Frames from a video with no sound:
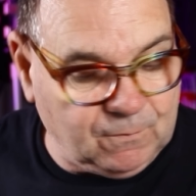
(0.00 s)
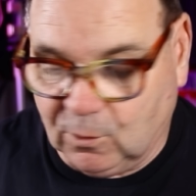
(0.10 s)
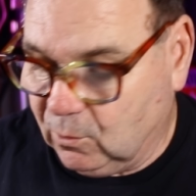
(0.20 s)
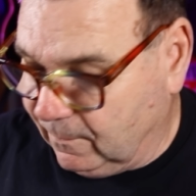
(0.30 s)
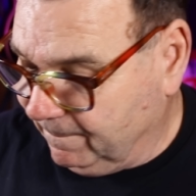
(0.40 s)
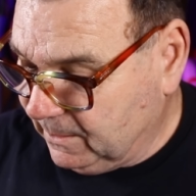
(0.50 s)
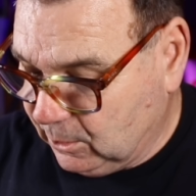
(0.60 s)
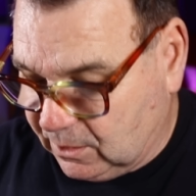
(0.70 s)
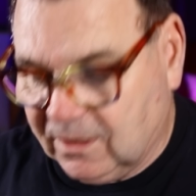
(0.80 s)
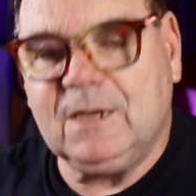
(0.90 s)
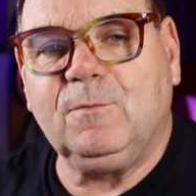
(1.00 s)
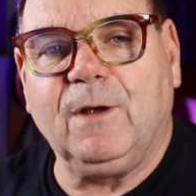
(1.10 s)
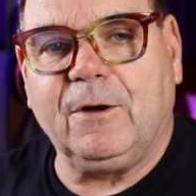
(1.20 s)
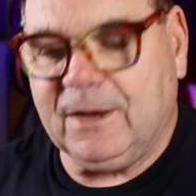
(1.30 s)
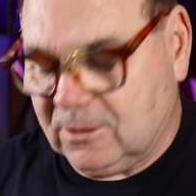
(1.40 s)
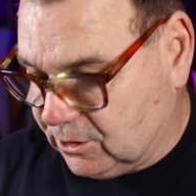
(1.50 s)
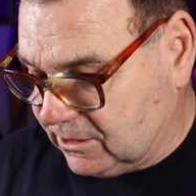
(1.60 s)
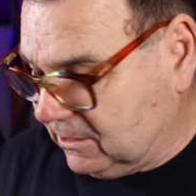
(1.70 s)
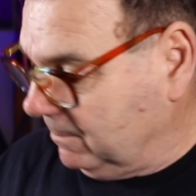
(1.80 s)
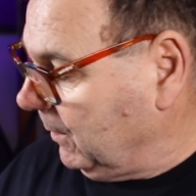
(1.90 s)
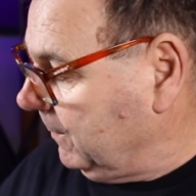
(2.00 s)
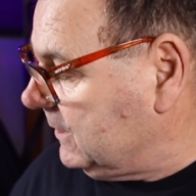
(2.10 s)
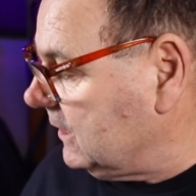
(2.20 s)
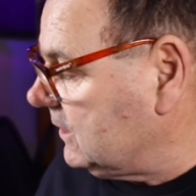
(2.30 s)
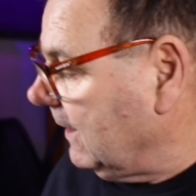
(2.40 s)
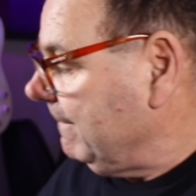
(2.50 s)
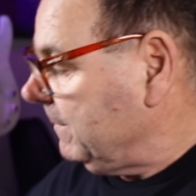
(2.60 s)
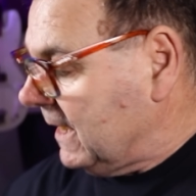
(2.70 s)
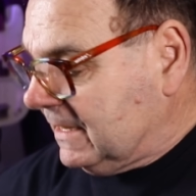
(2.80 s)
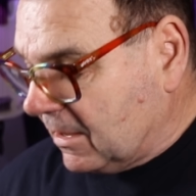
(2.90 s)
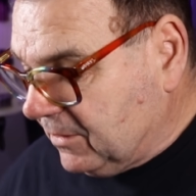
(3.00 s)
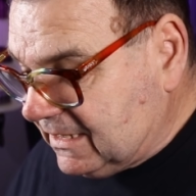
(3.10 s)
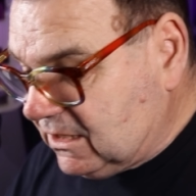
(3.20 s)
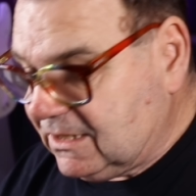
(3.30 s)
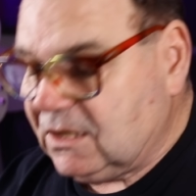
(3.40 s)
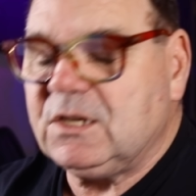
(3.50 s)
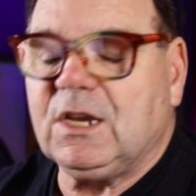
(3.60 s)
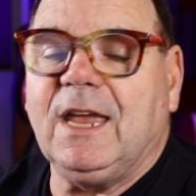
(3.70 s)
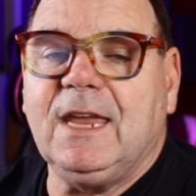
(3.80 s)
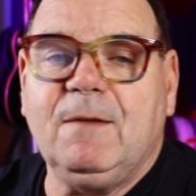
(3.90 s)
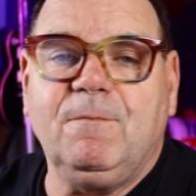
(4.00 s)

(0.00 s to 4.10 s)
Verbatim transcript: of all look at these very interesting properties. Now, this isn't a